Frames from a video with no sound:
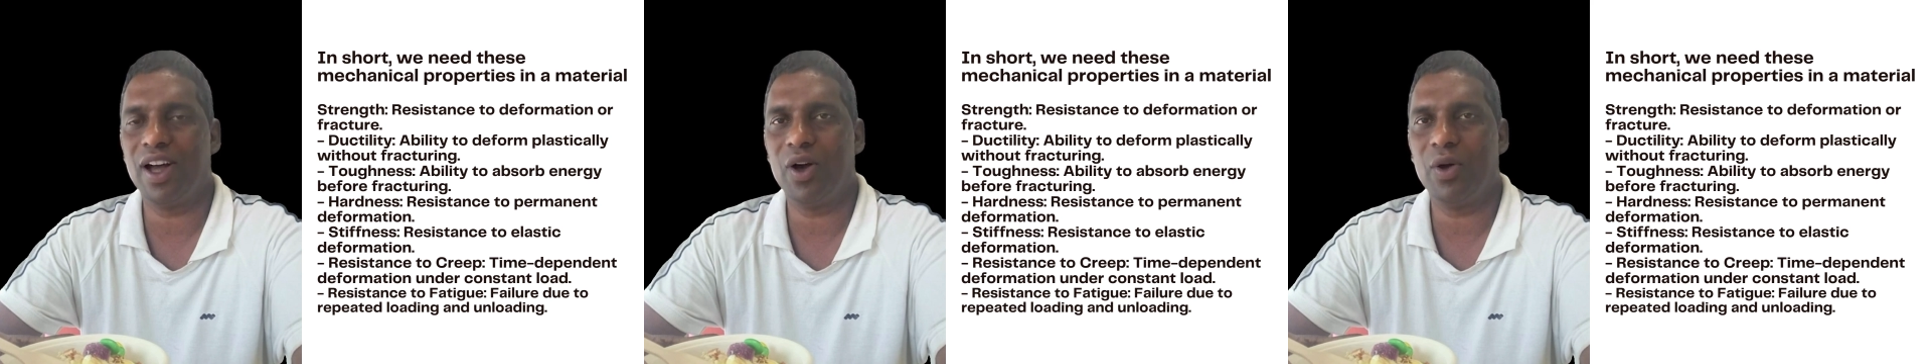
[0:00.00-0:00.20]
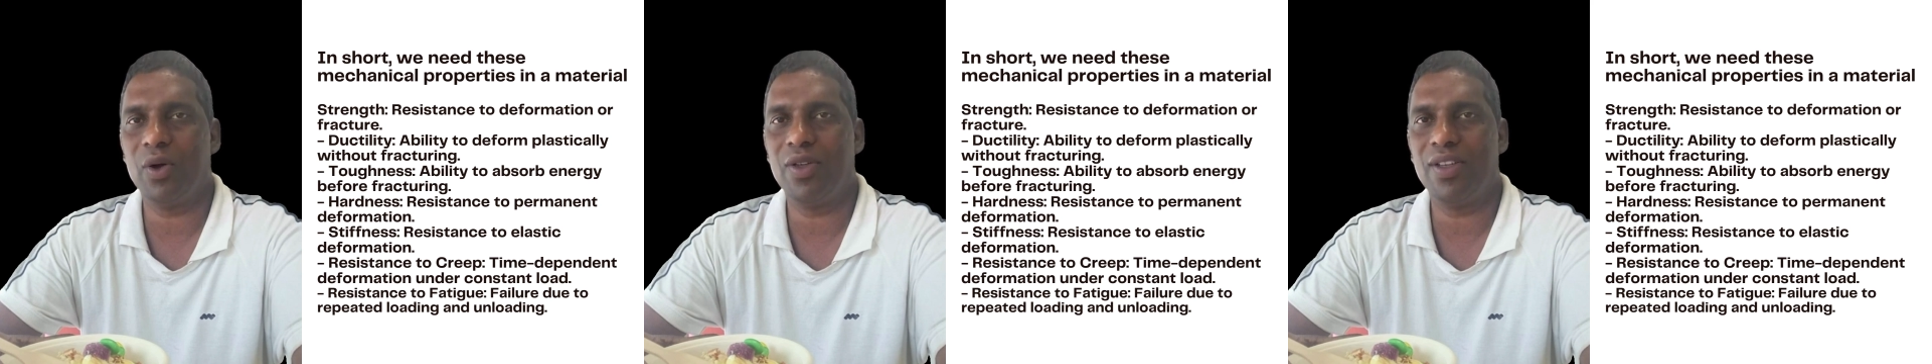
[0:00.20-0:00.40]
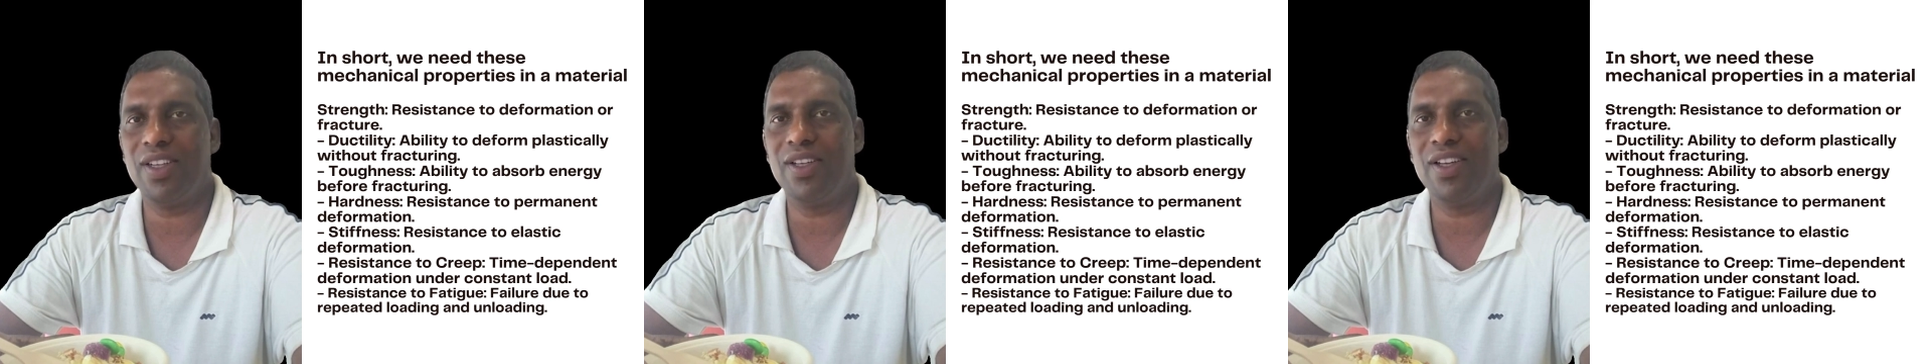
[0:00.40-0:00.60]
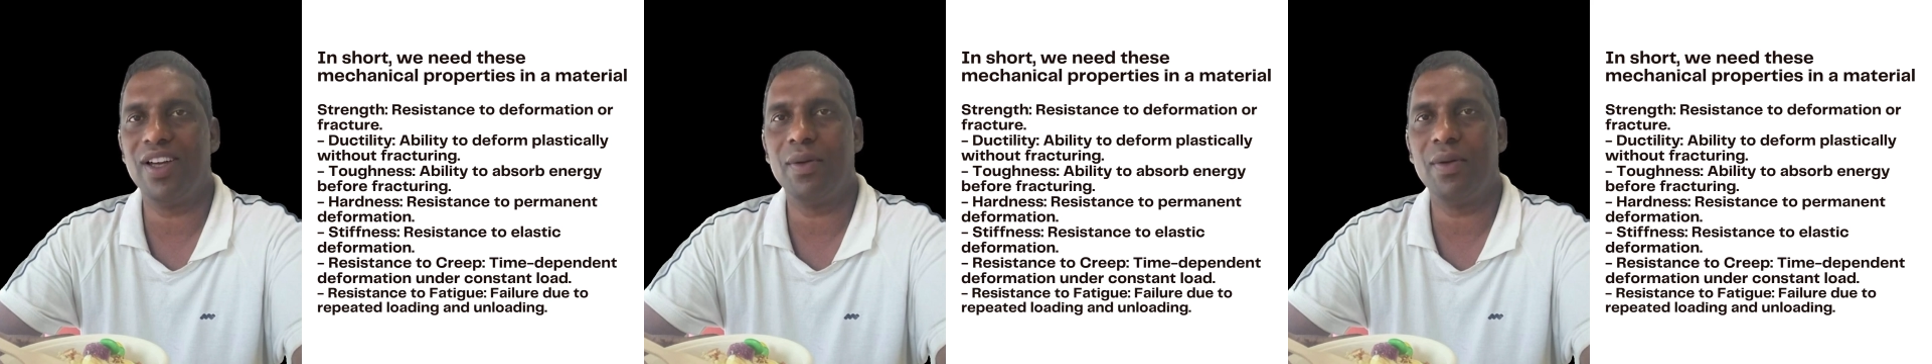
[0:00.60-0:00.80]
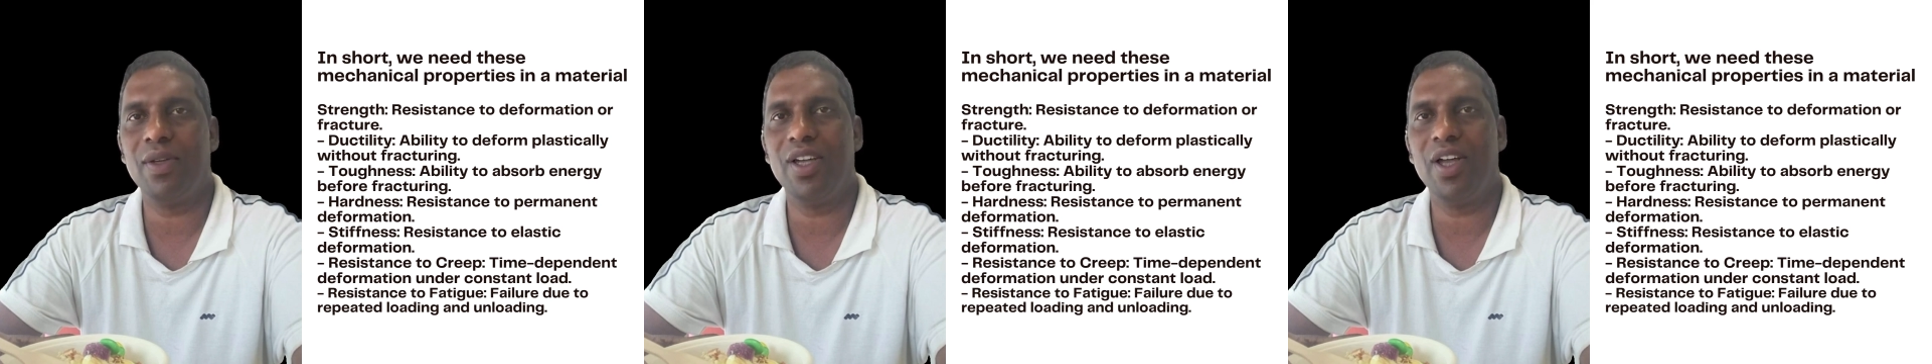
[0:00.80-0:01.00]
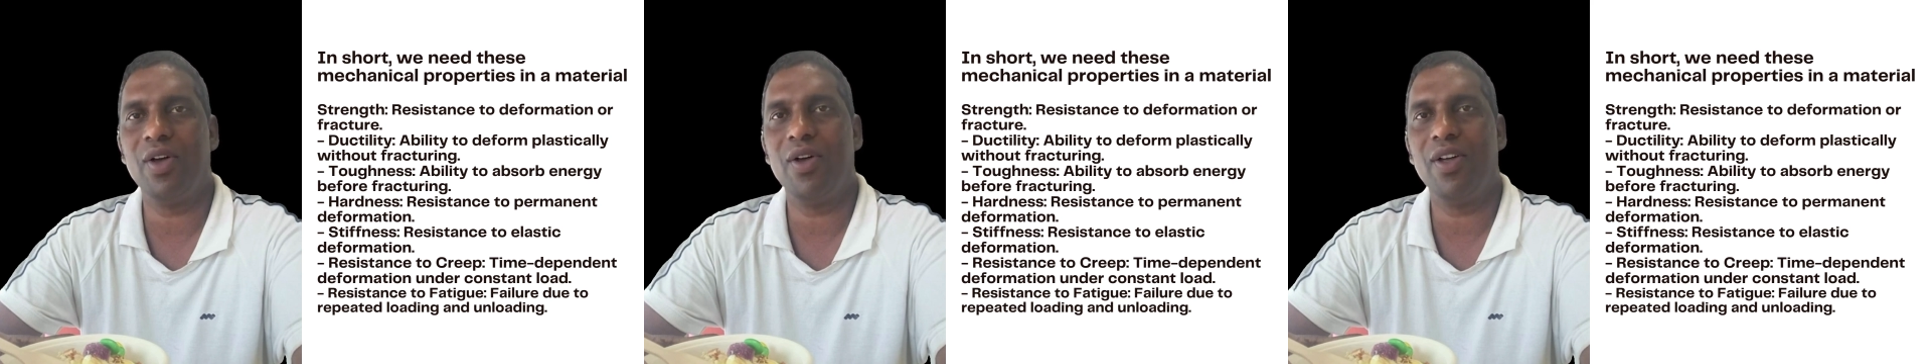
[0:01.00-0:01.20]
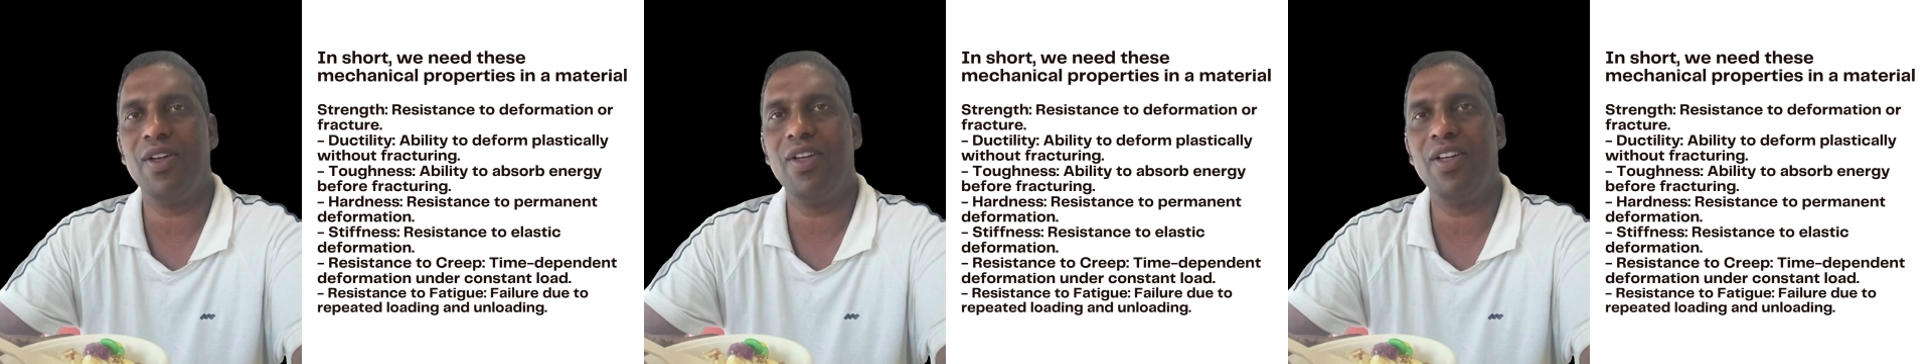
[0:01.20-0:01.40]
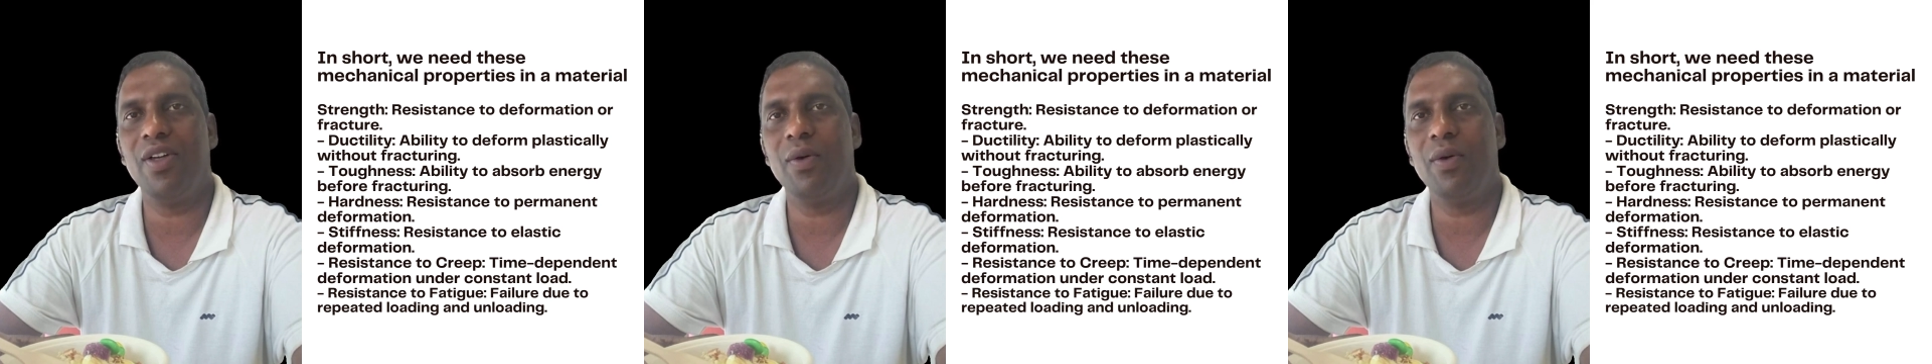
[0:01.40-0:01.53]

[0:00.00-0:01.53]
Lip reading: how resistant a material is